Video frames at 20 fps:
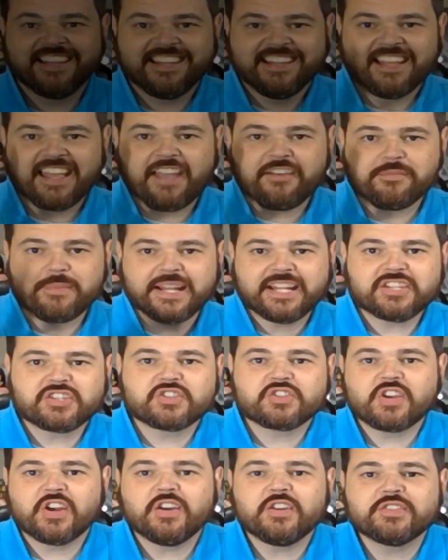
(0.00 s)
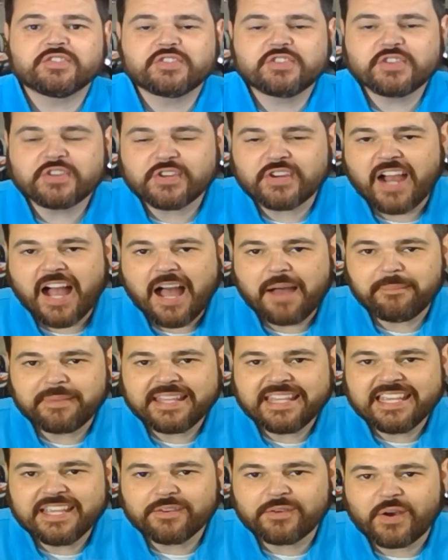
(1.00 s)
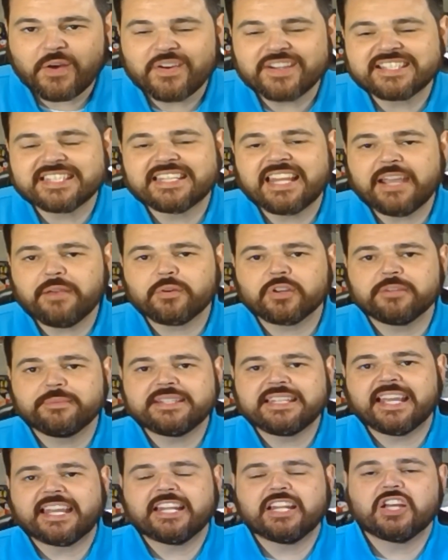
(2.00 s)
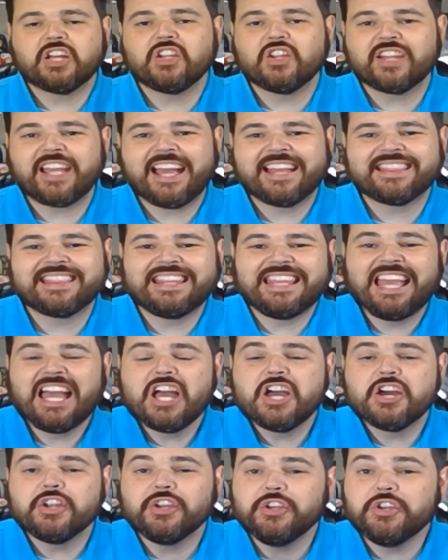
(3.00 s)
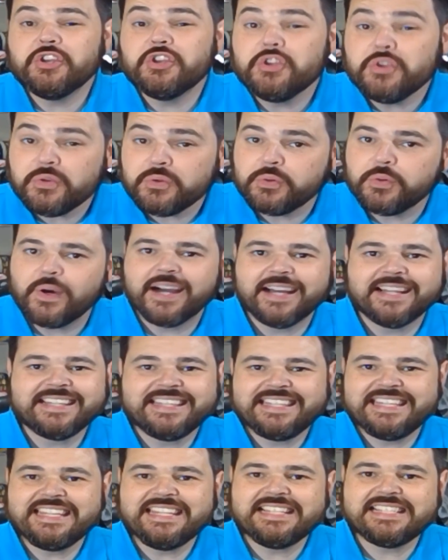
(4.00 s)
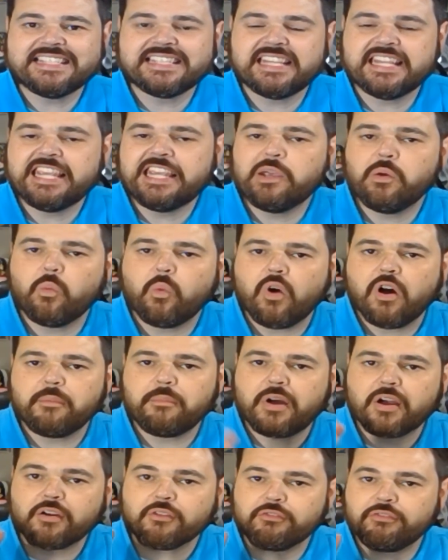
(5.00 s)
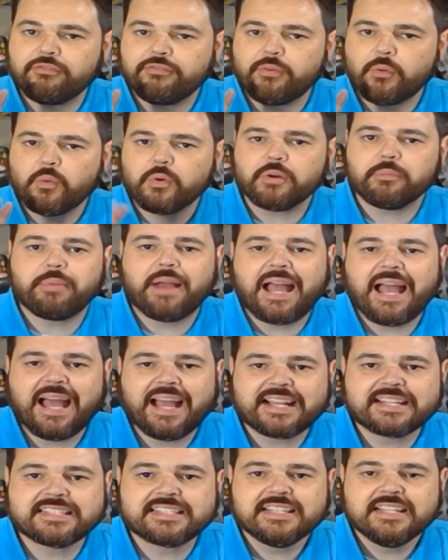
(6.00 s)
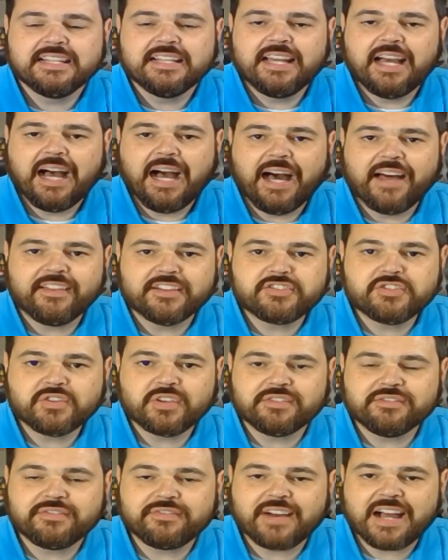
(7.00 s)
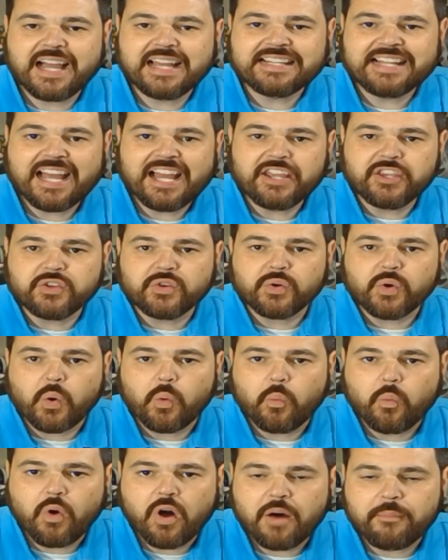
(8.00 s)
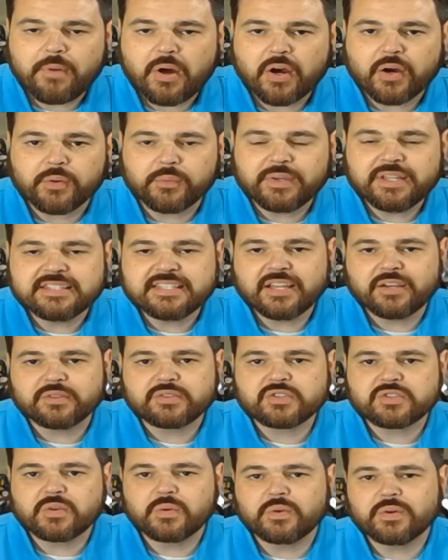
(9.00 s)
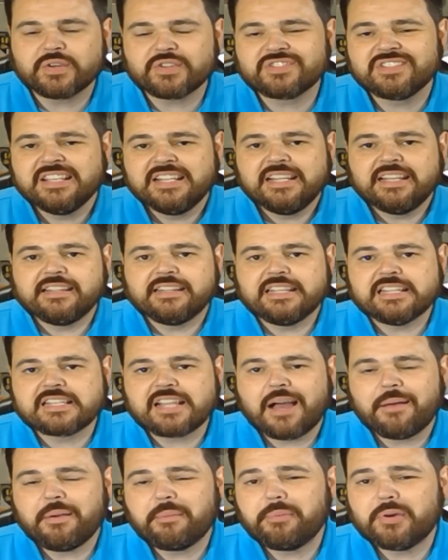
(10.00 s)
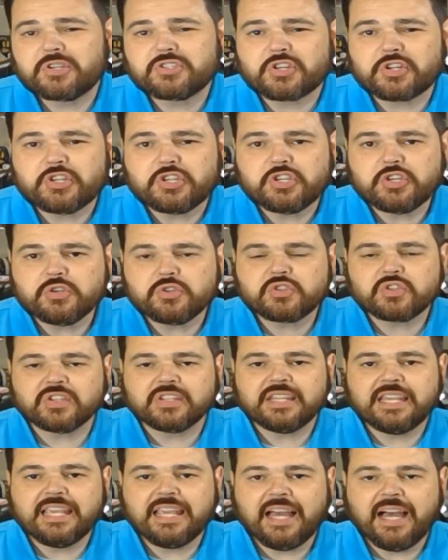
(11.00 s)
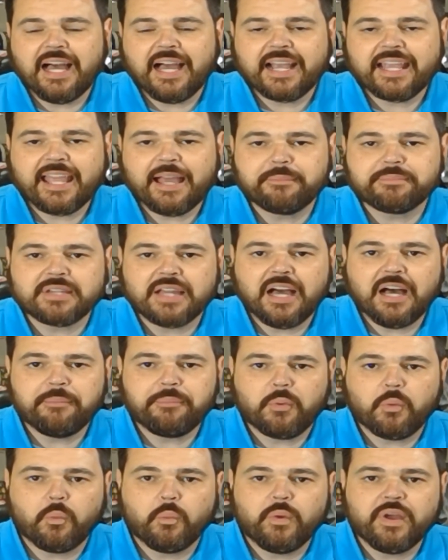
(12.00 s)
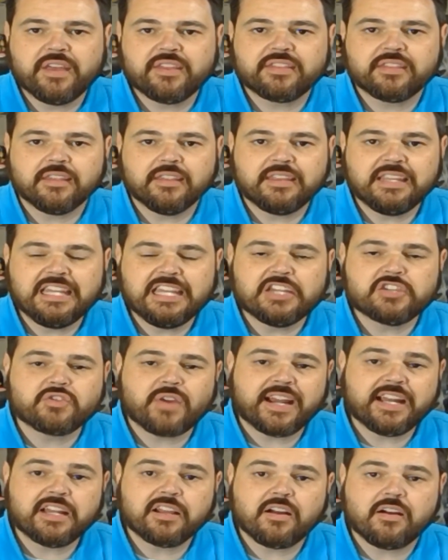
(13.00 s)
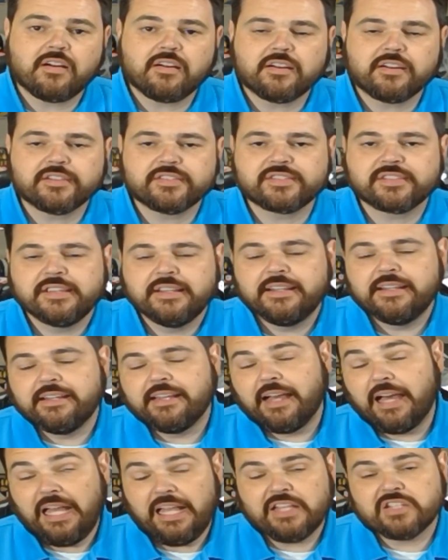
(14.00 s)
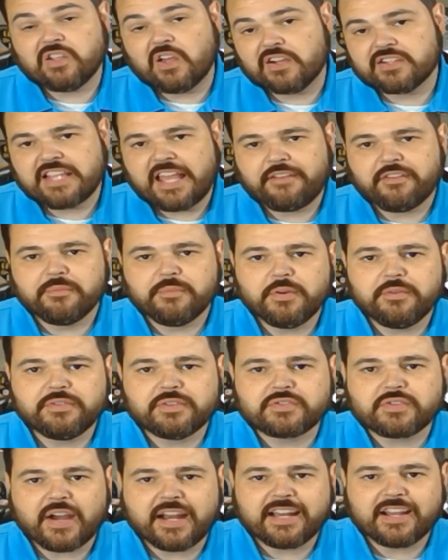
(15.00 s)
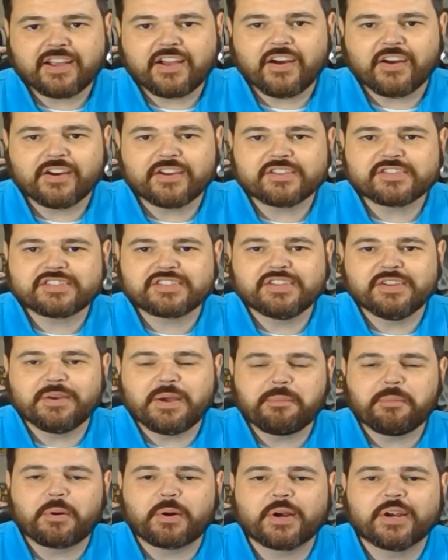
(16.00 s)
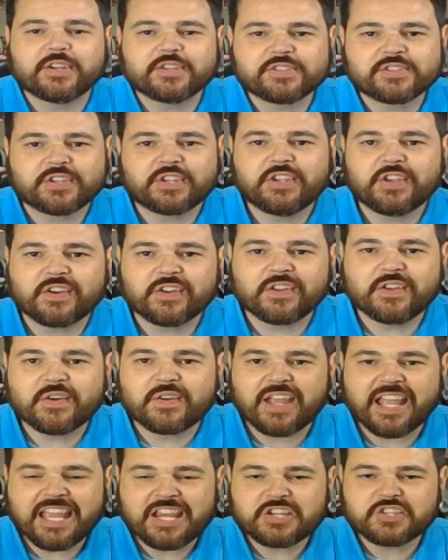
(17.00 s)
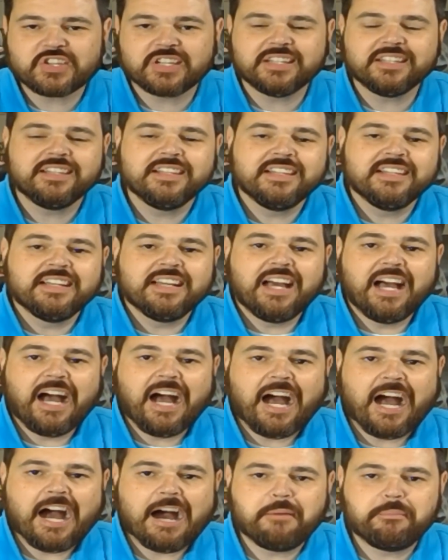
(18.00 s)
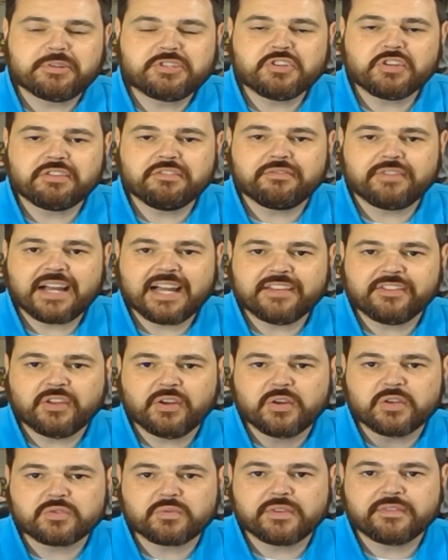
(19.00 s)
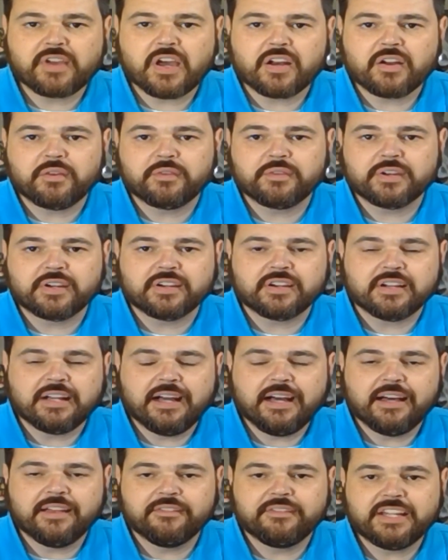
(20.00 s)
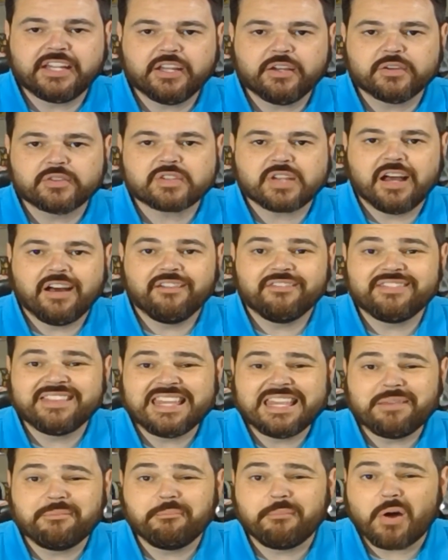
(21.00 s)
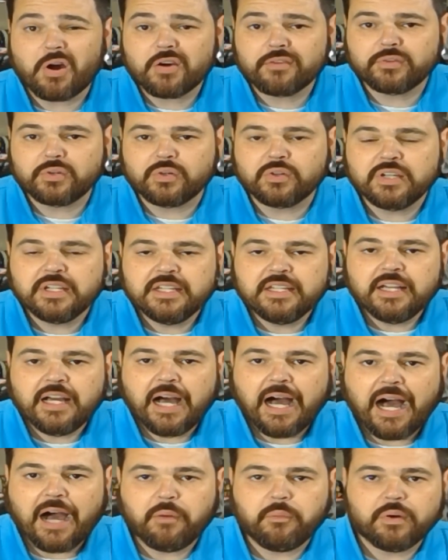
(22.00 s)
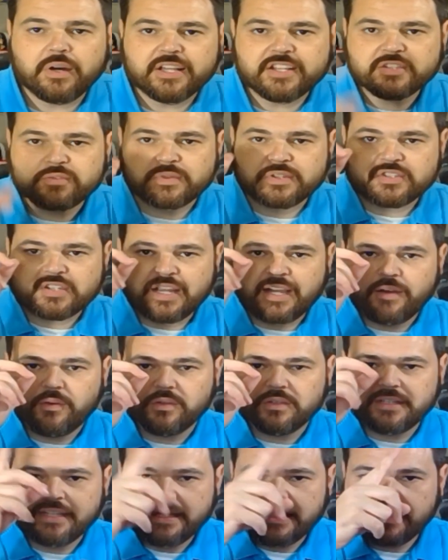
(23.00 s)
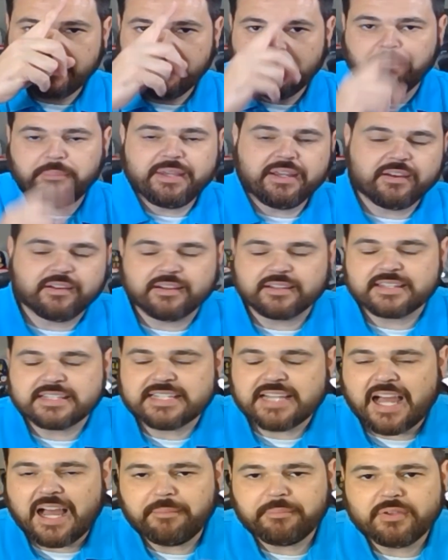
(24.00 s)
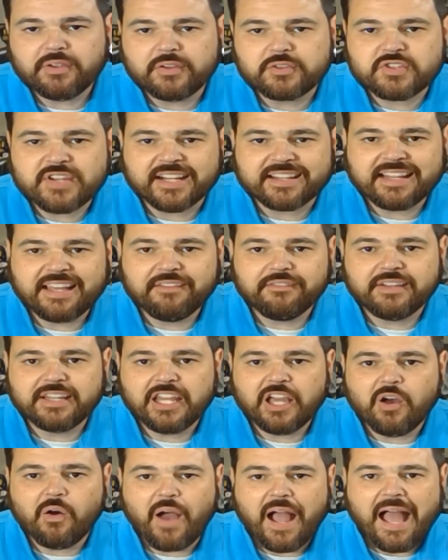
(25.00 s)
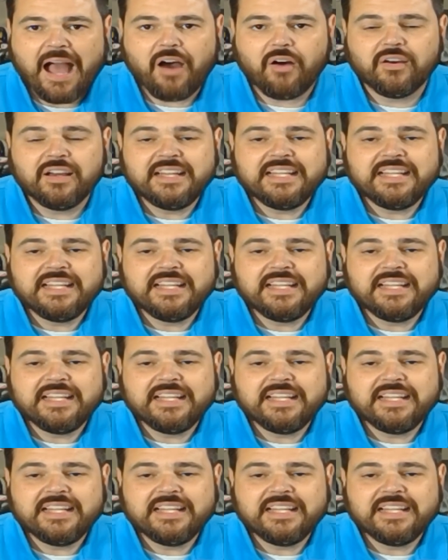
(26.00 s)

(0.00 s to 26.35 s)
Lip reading: Hey everybody, it's Charles, your hobby hero, and today we're going to be taking a look at the new DC Walmart 4-packs that you can find at your Walmart retail stores. These comic books are usually kept up with the trading cards, as long as I haven't moved the trading cards to a more secure location. But you can find those. We've gone over videos of the Marvel ones, which I will link up here at the top. You can go check that video out.